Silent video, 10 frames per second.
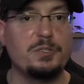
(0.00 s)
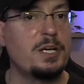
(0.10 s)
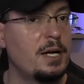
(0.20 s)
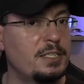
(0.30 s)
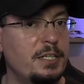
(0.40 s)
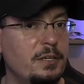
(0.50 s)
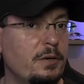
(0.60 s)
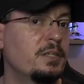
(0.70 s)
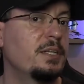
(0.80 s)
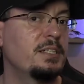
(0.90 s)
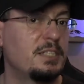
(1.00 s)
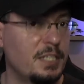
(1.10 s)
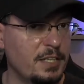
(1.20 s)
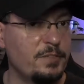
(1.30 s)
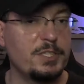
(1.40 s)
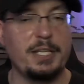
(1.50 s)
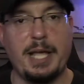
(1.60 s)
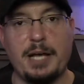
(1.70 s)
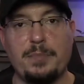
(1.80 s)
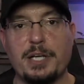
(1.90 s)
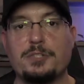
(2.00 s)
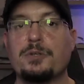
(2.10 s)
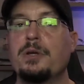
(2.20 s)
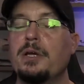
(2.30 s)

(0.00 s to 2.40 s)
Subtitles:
constant current that's delivered to the atomizer,